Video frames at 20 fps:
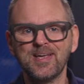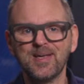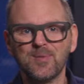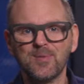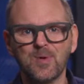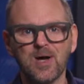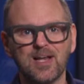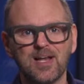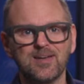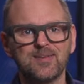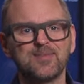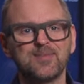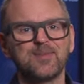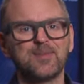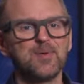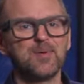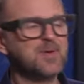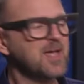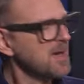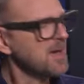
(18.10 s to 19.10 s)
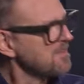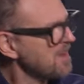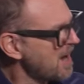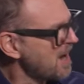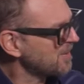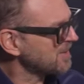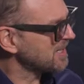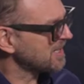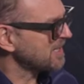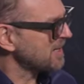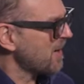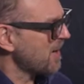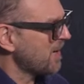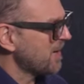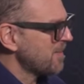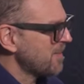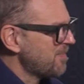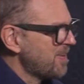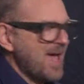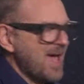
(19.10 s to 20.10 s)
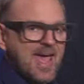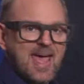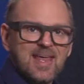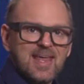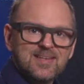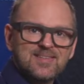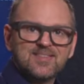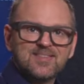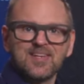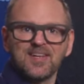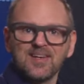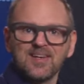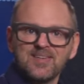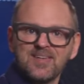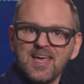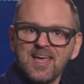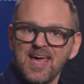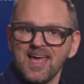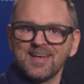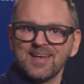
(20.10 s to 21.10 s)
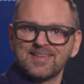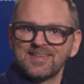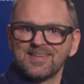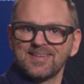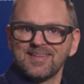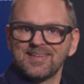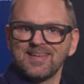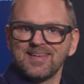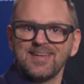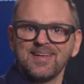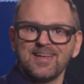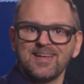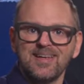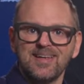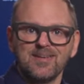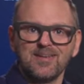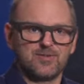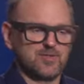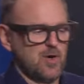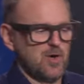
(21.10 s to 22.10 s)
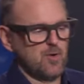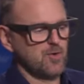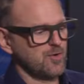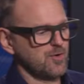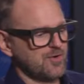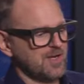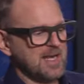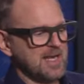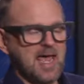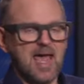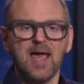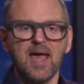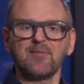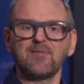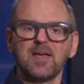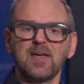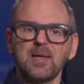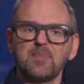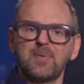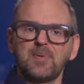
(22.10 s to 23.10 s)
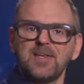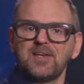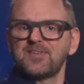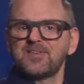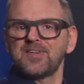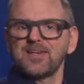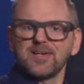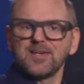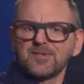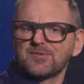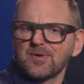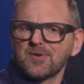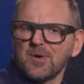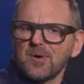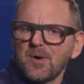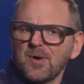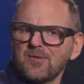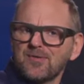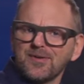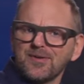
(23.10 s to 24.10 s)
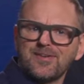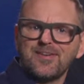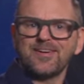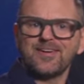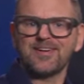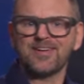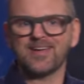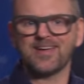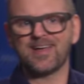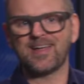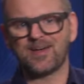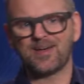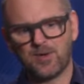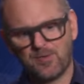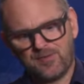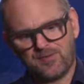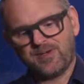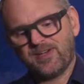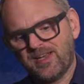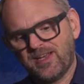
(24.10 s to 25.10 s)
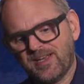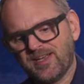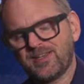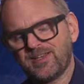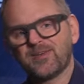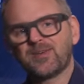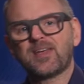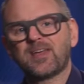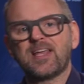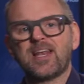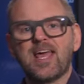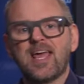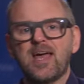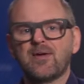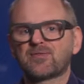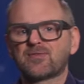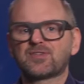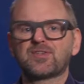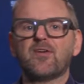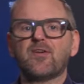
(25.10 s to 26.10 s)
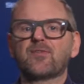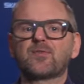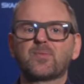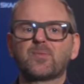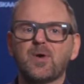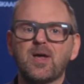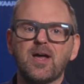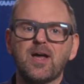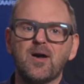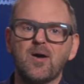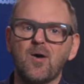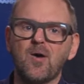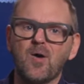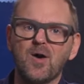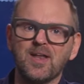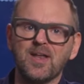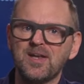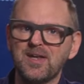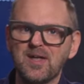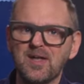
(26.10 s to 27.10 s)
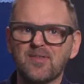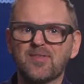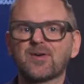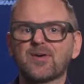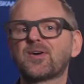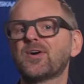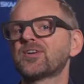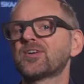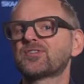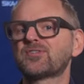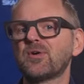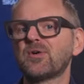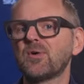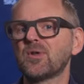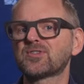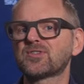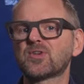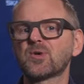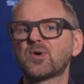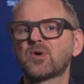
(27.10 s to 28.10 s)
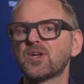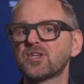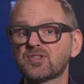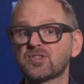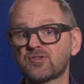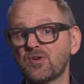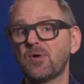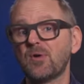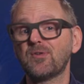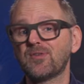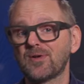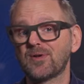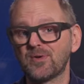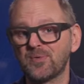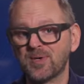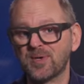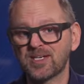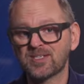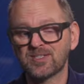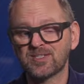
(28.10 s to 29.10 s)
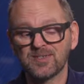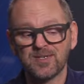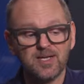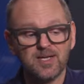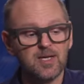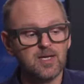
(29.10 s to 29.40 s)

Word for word: Well, you can mount it on a pan tilt head. So you can have a PTZ controller over here and over here you can have software or another controller to control the Lumix.